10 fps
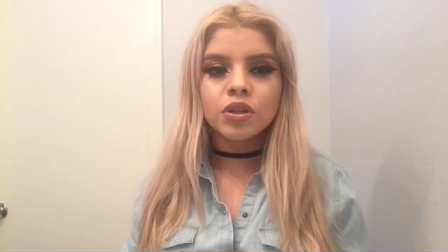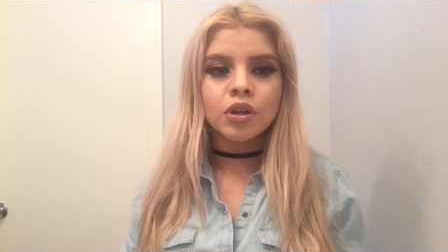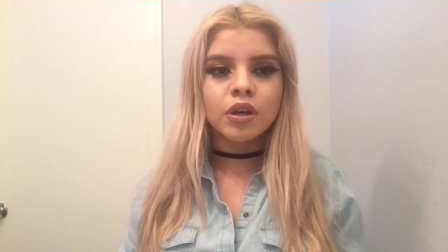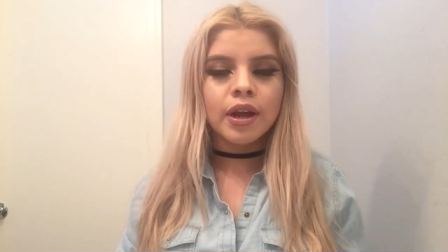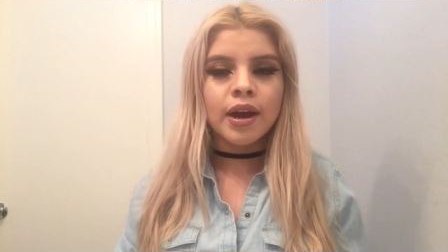
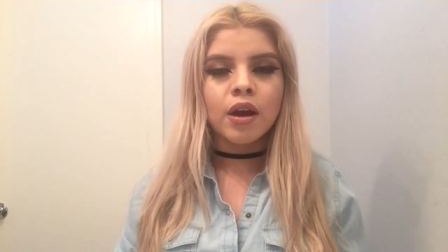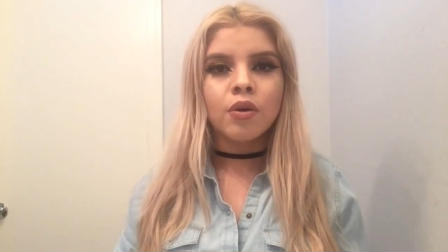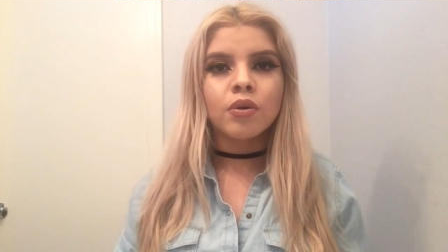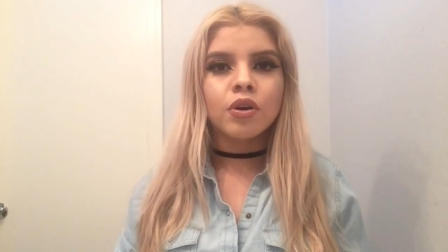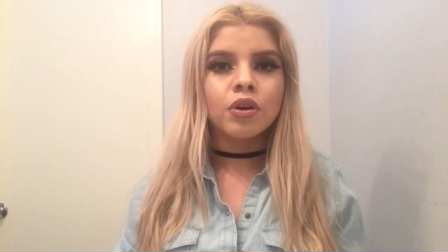started
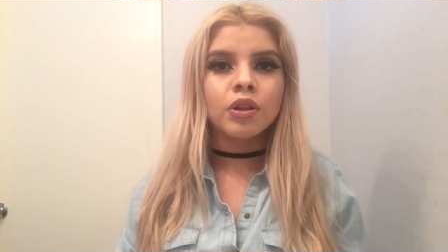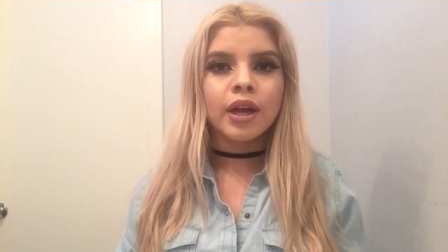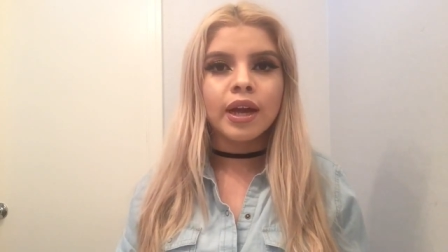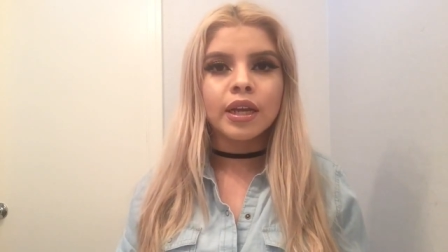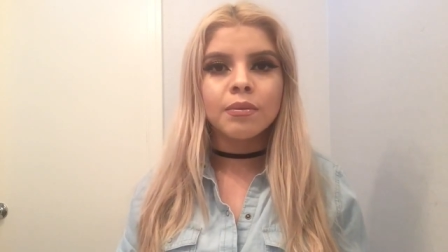out her
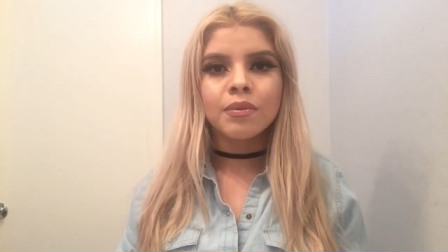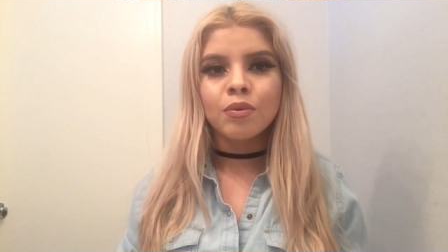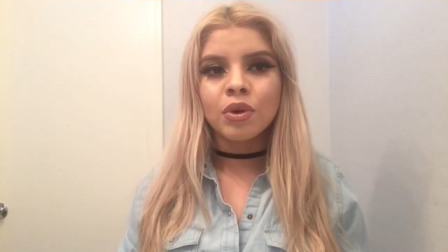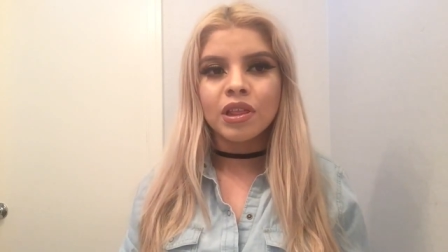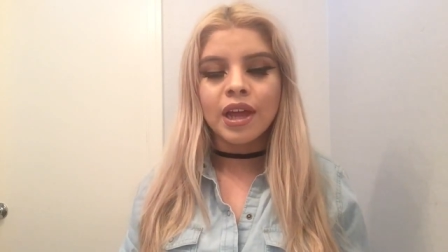line
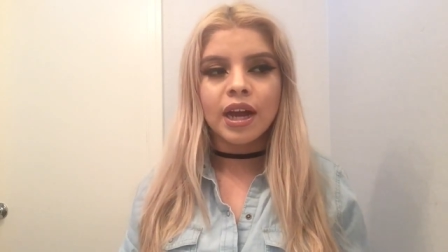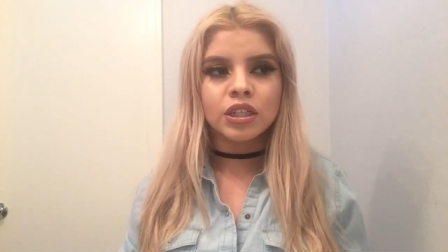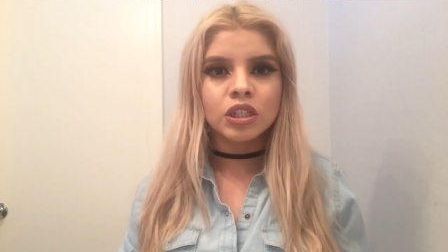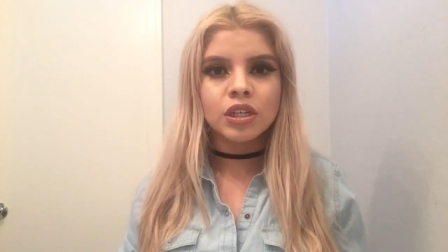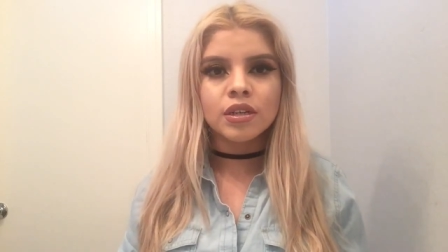with
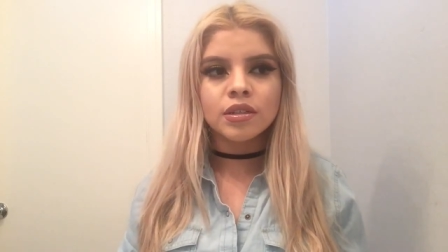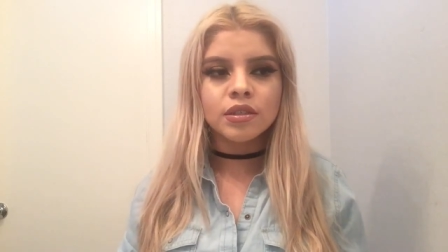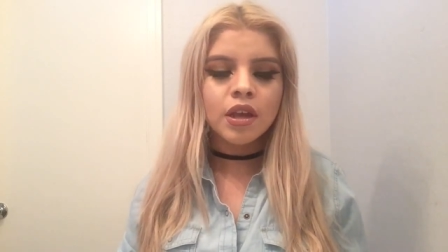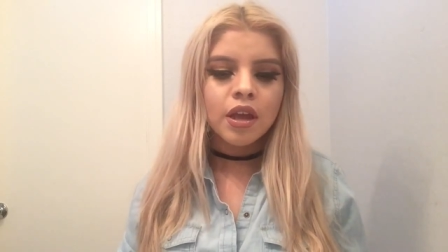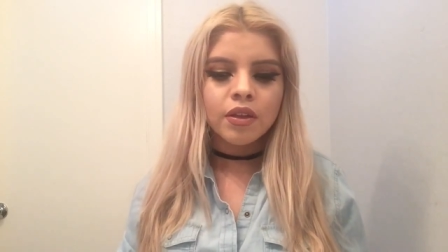lashes,